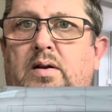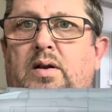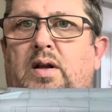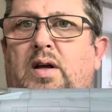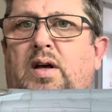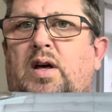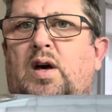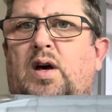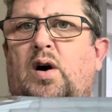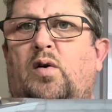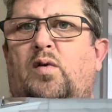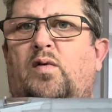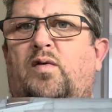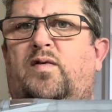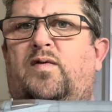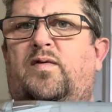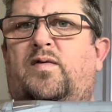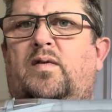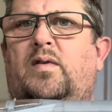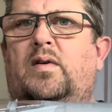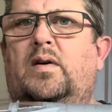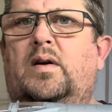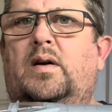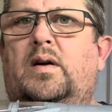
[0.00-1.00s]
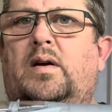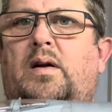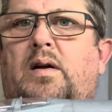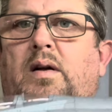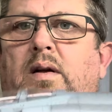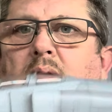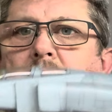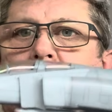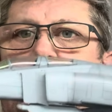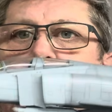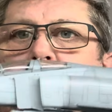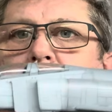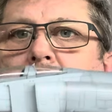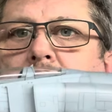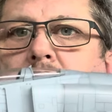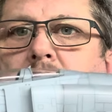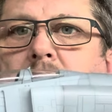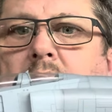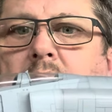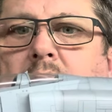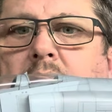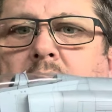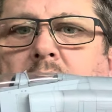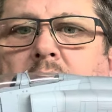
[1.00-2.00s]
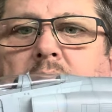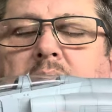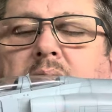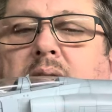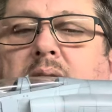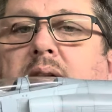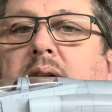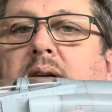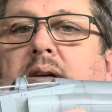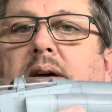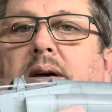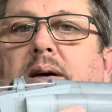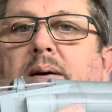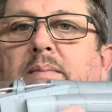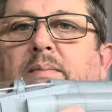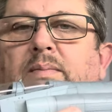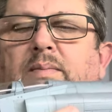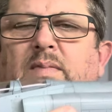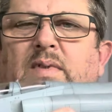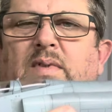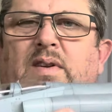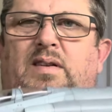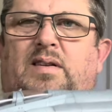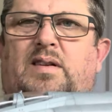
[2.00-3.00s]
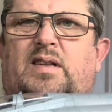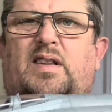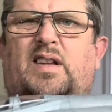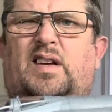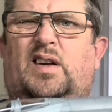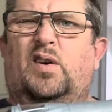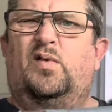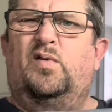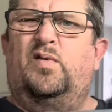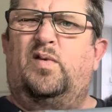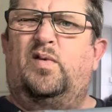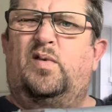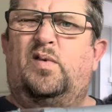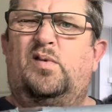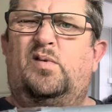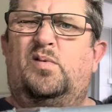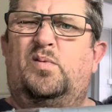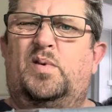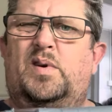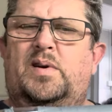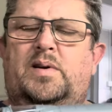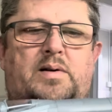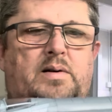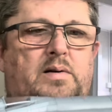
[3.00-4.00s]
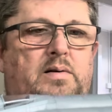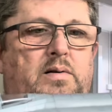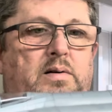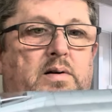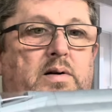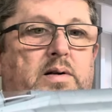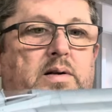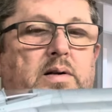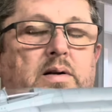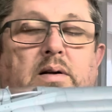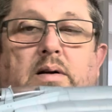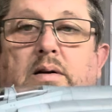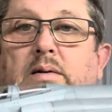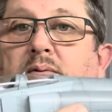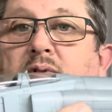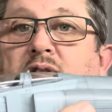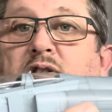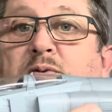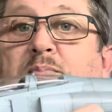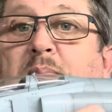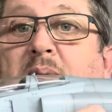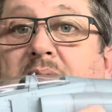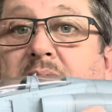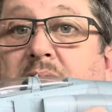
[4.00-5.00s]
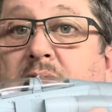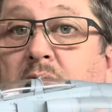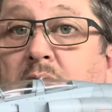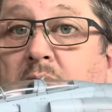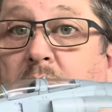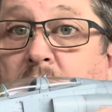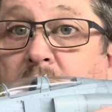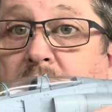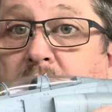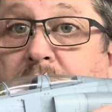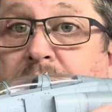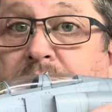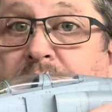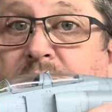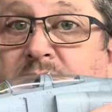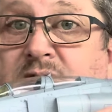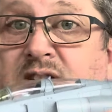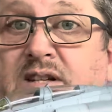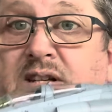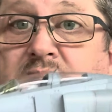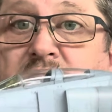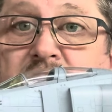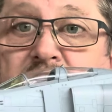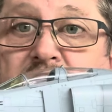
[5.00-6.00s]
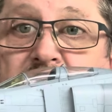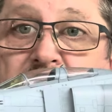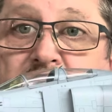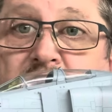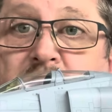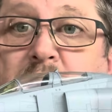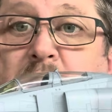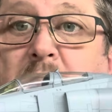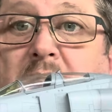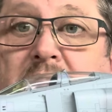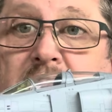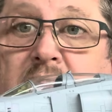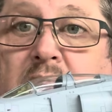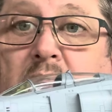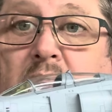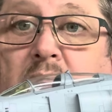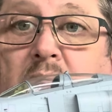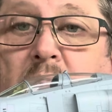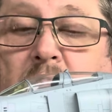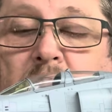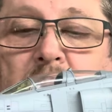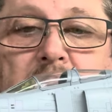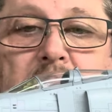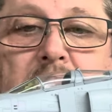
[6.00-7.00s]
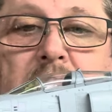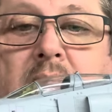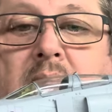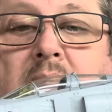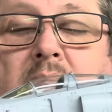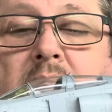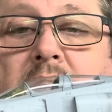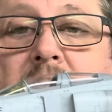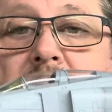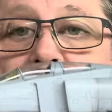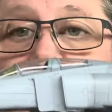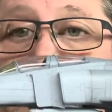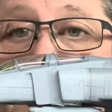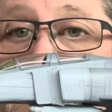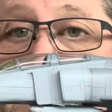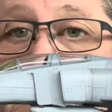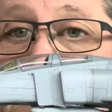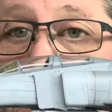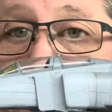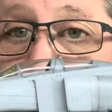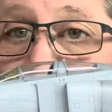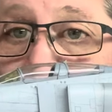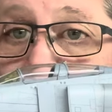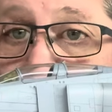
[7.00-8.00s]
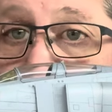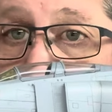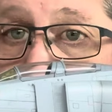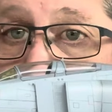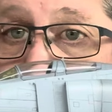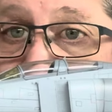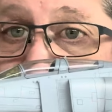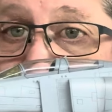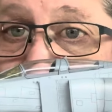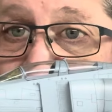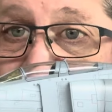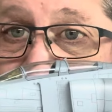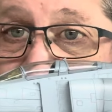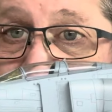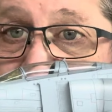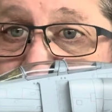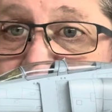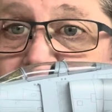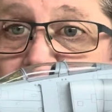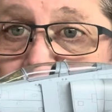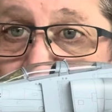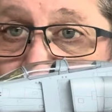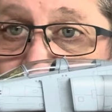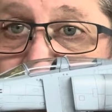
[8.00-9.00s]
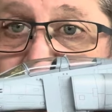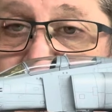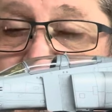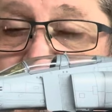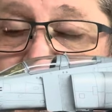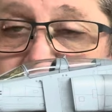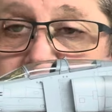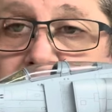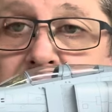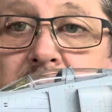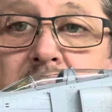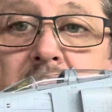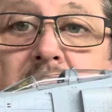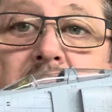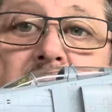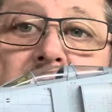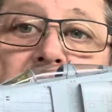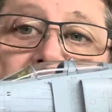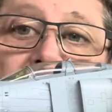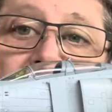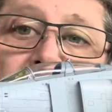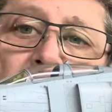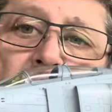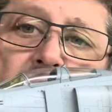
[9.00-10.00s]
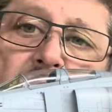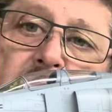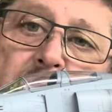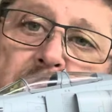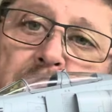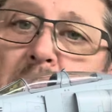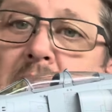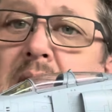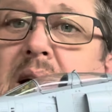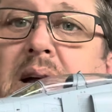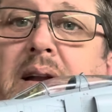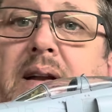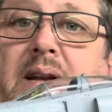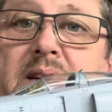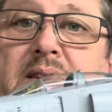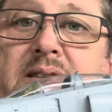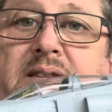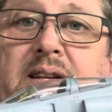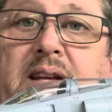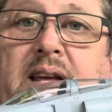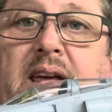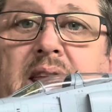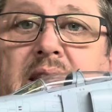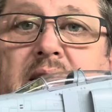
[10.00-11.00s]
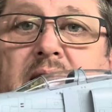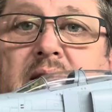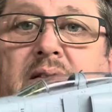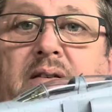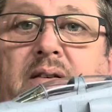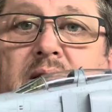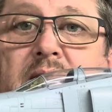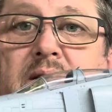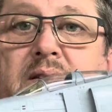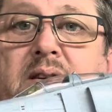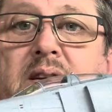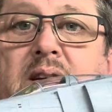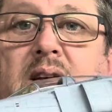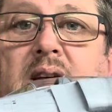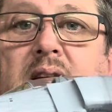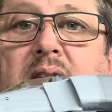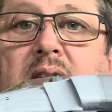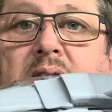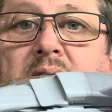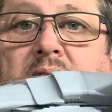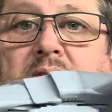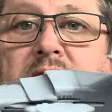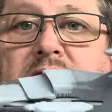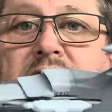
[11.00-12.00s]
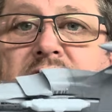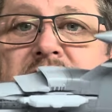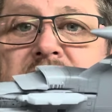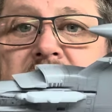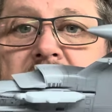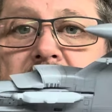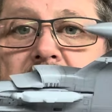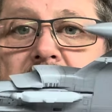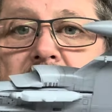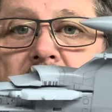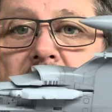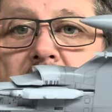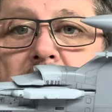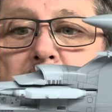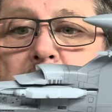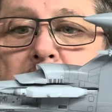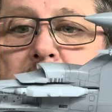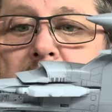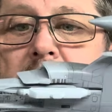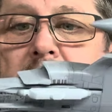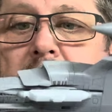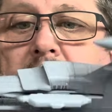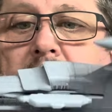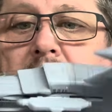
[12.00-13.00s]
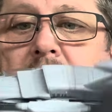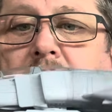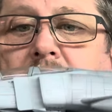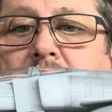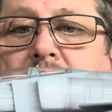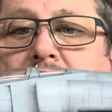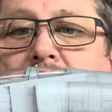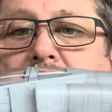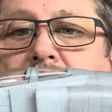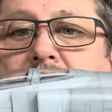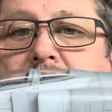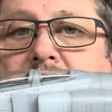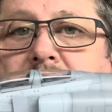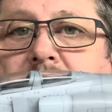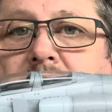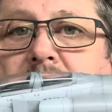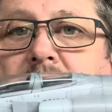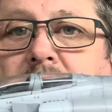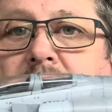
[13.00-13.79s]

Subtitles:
Golf. The Golf one? Oh, I don't know. Spangdahlem one. So this is the Spangdahlem one, and this is the Wild Weeds with the F4G. Now I'd already bung this together and set her up and